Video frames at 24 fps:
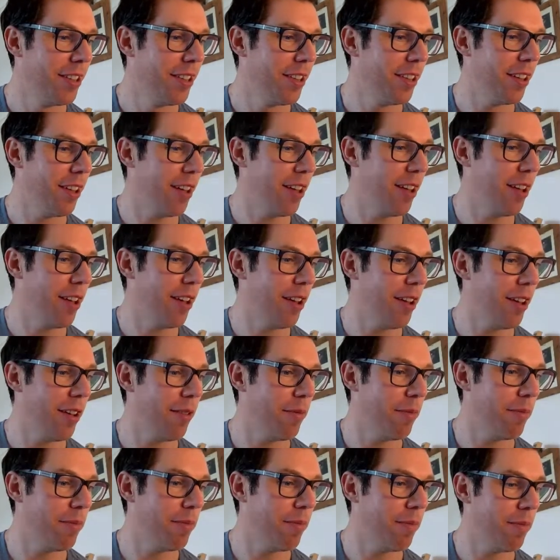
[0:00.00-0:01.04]

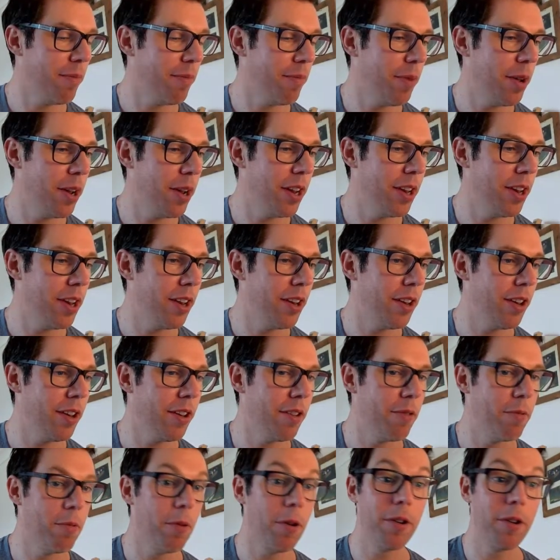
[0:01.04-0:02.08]
but I didn't
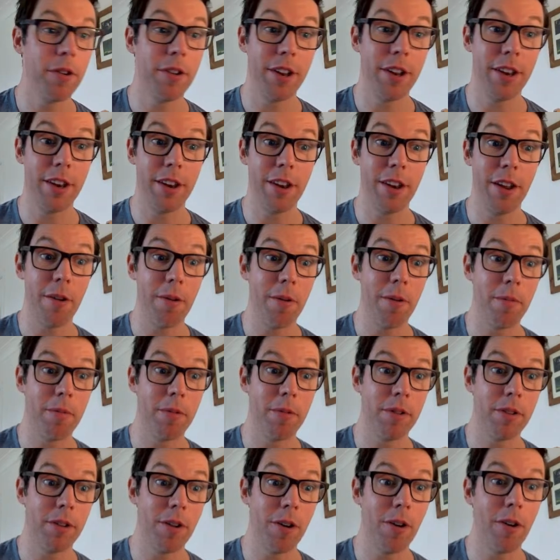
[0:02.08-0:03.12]
know it
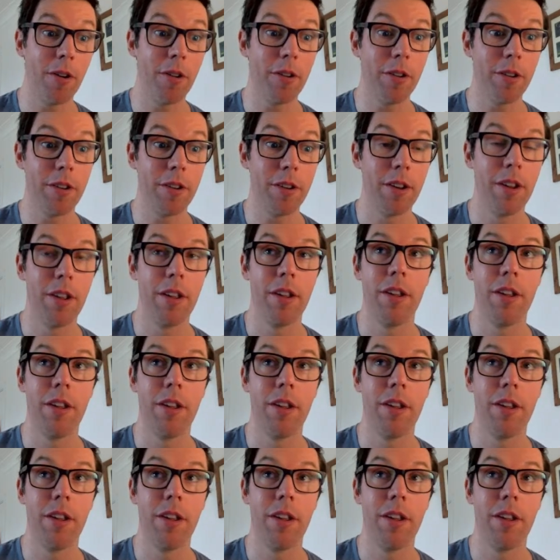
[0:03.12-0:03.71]
was on